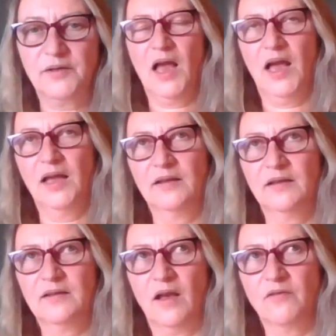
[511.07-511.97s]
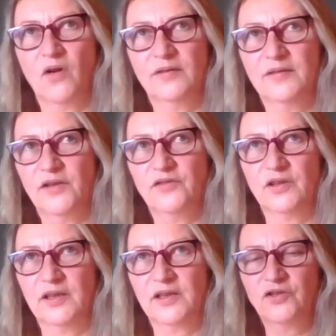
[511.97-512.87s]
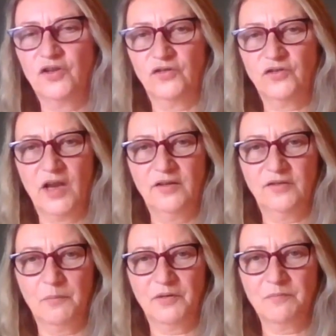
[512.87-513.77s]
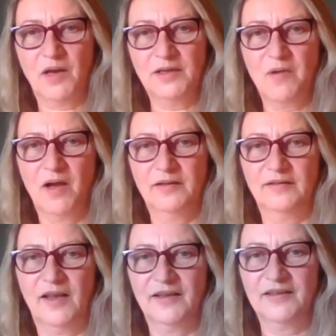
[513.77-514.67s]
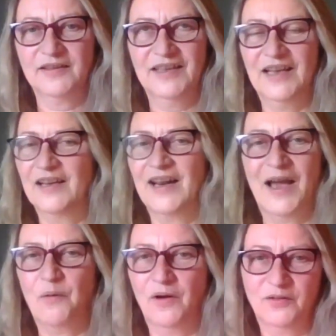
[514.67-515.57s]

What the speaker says: And I've got a session that could just change someone's money mindset in an hour.